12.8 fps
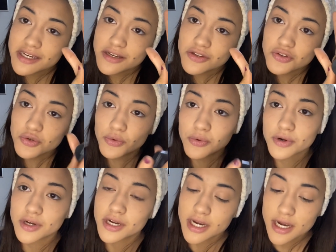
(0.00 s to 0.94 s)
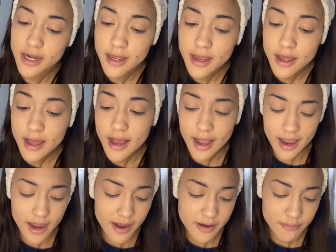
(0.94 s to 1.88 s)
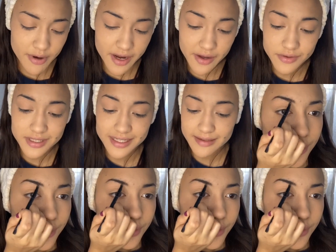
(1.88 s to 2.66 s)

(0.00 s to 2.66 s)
New York eyebrow dip.